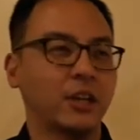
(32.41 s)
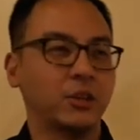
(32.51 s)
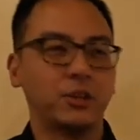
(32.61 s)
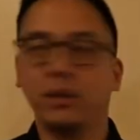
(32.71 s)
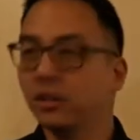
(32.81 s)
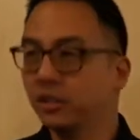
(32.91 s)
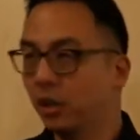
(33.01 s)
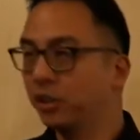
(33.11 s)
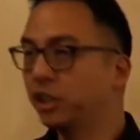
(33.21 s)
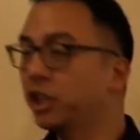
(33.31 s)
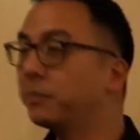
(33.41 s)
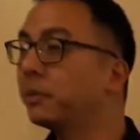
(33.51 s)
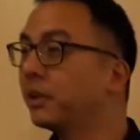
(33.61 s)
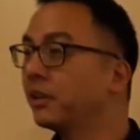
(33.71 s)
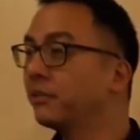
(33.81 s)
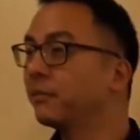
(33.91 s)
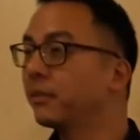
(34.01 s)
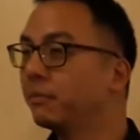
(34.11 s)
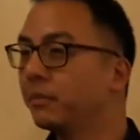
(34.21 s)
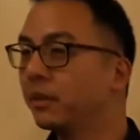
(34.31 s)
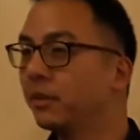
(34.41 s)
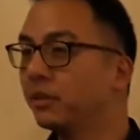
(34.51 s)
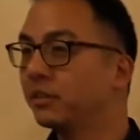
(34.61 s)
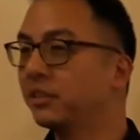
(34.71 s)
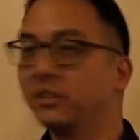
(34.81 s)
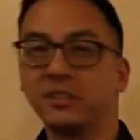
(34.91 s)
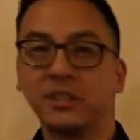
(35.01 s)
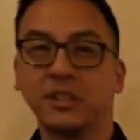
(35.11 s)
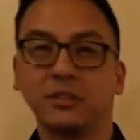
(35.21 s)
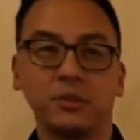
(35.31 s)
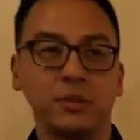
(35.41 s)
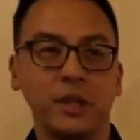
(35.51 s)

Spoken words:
to dogs on a ship, because there's nothing else to do.